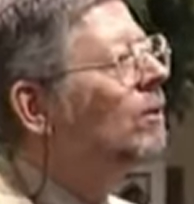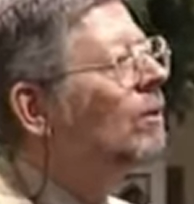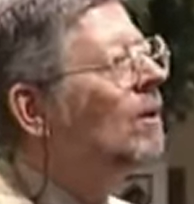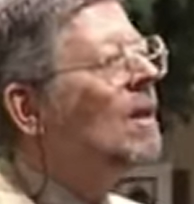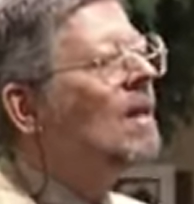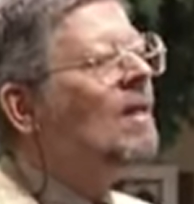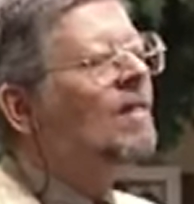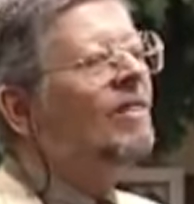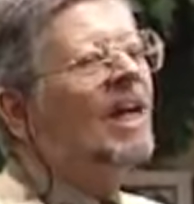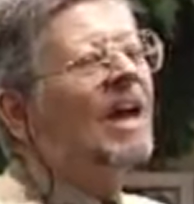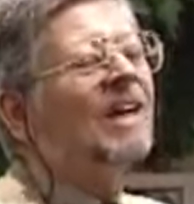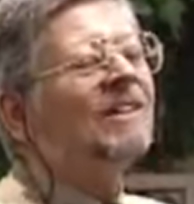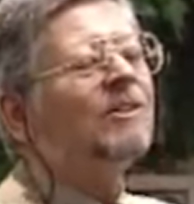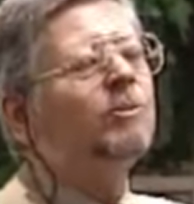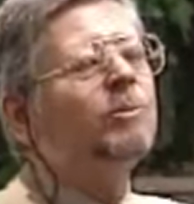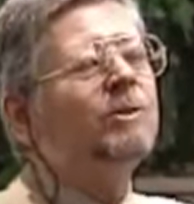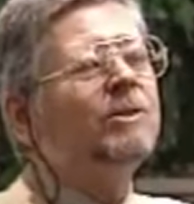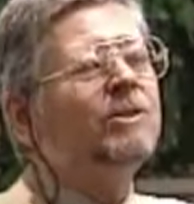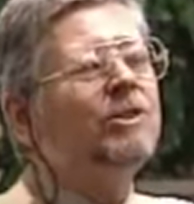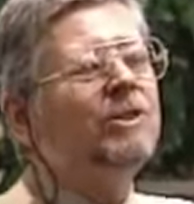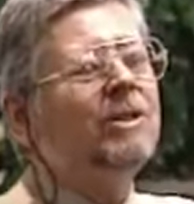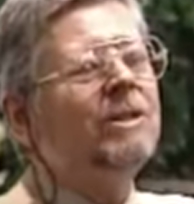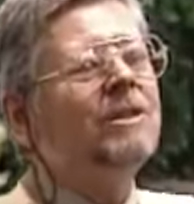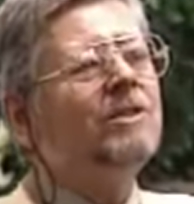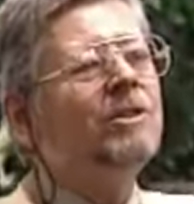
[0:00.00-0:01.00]
you. That's
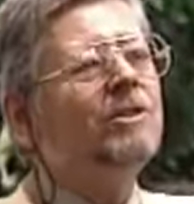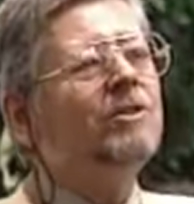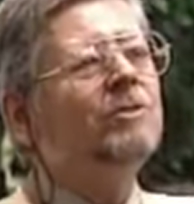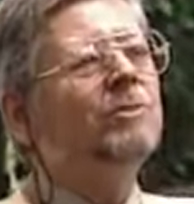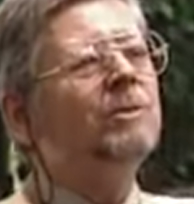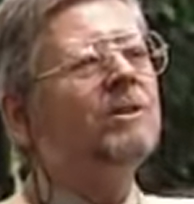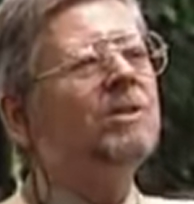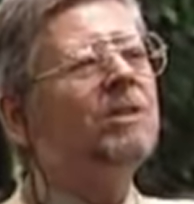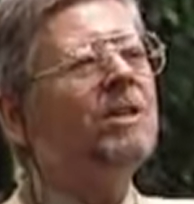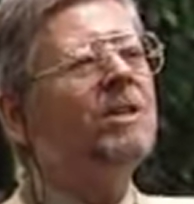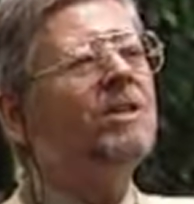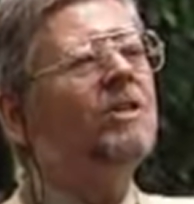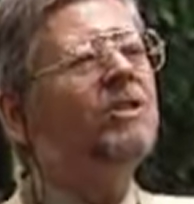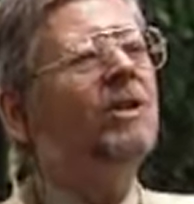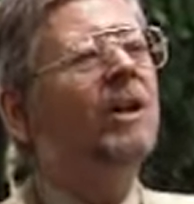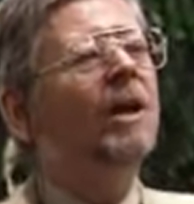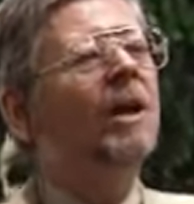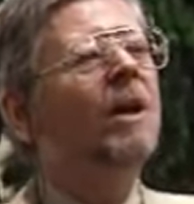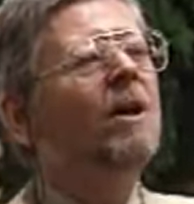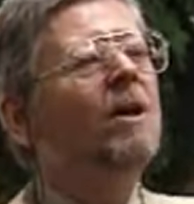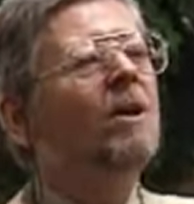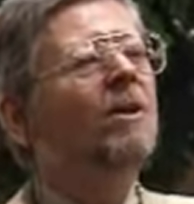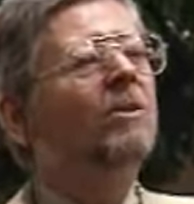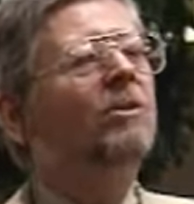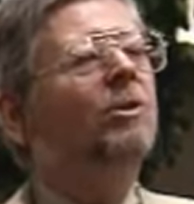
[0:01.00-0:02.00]
what Jesus was
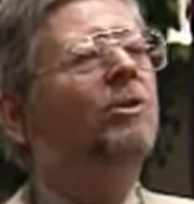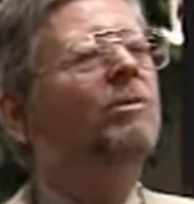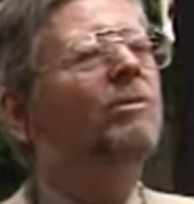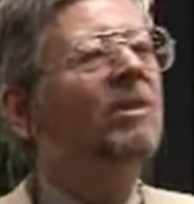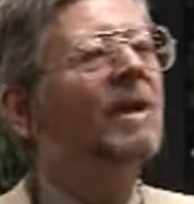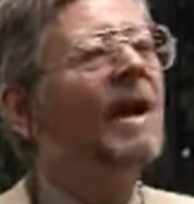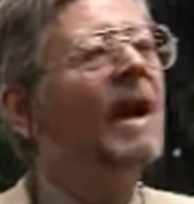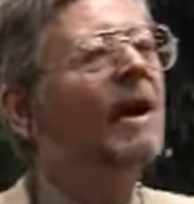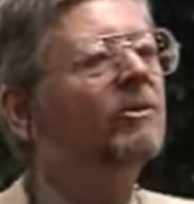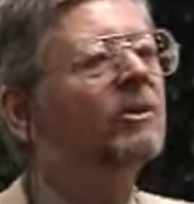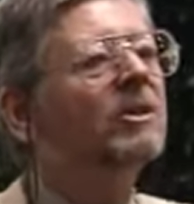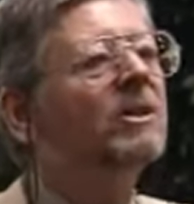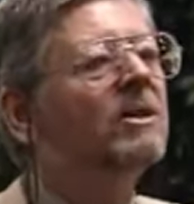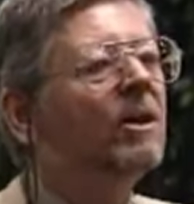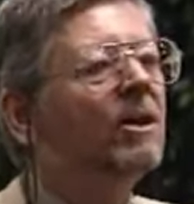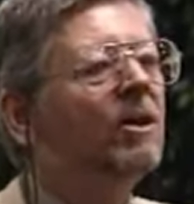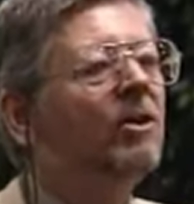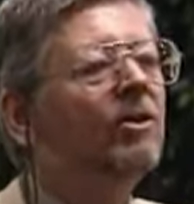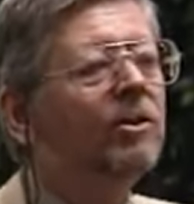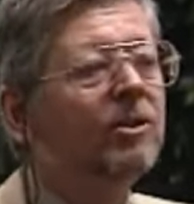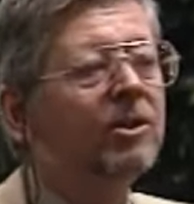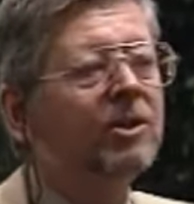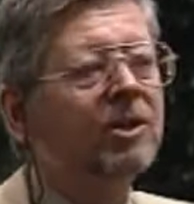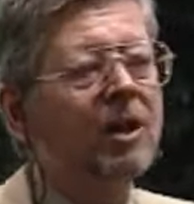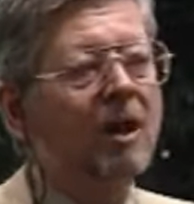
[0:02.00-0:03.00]
teaching 2,000
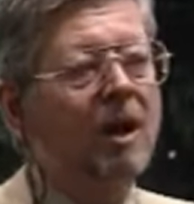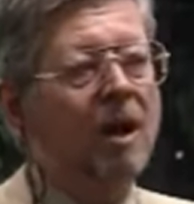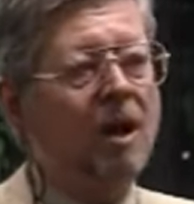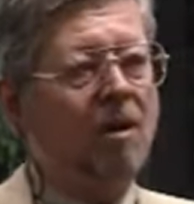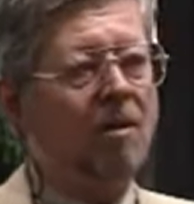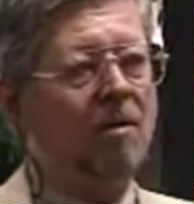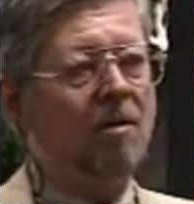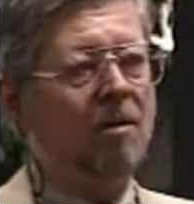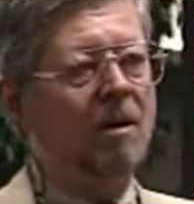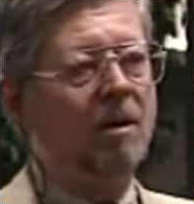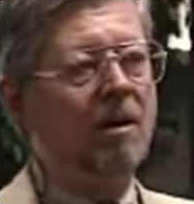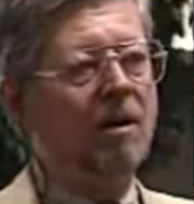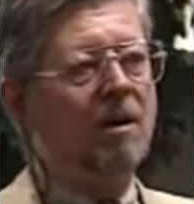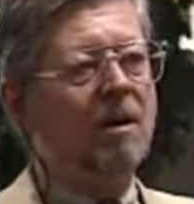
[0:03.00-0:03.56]
years ago.